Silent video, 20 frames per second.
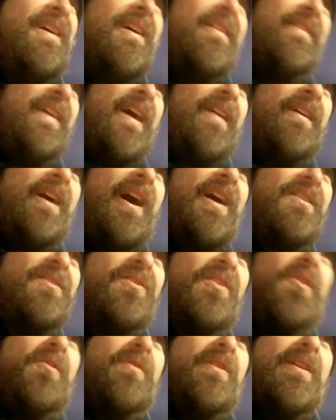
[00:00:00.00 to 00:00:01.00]
That high
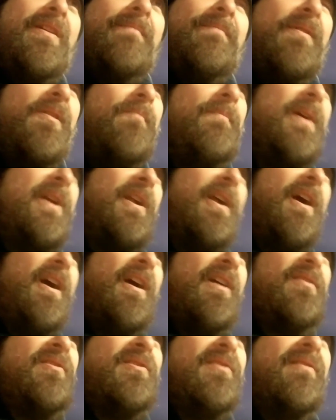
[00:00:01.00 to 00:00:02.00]
sodium, oh my
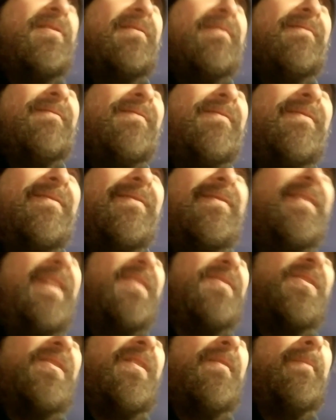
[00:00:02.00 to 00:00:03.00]
gosh,
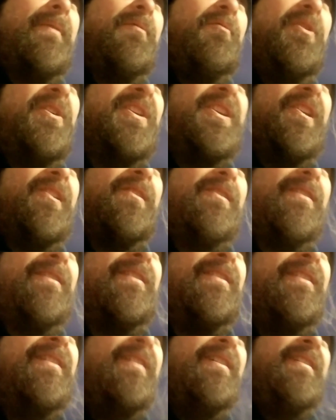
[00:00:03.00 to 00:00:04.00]
that's the #1 killer.
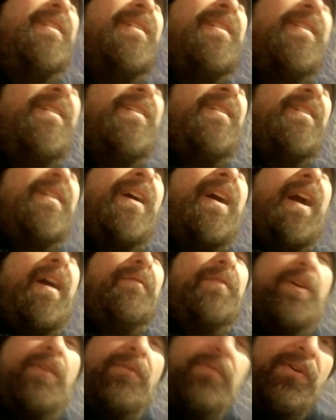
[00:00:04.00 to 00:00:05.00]

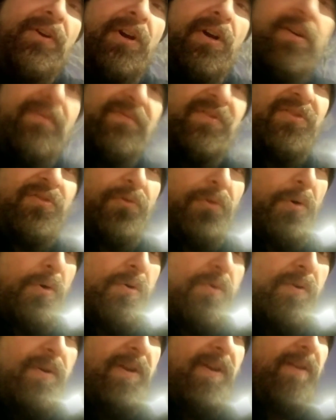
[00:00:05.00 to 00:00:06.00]
Have you ever heard of
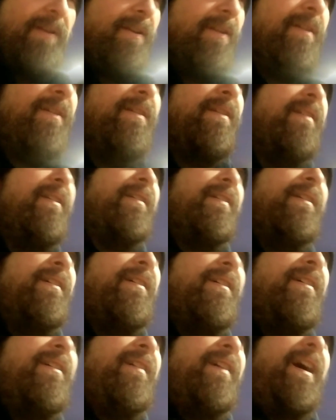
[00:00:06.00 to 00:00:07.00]
stroke?
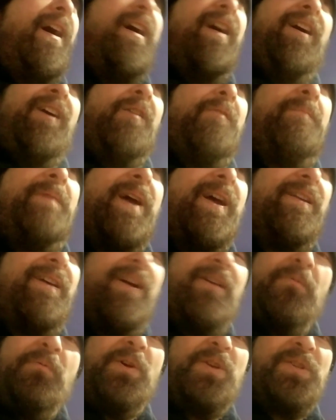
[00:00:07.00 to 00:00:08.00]
Oh man,
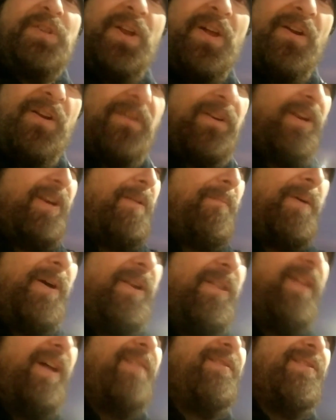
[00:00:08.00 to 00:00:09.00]
I don't wish that on
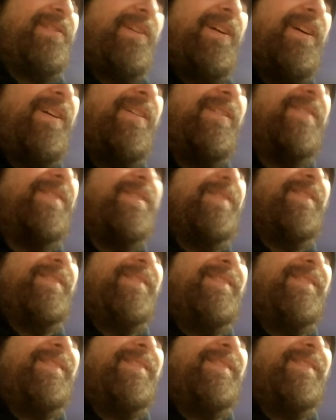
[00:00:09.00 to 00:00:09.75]
anybody. That sucks.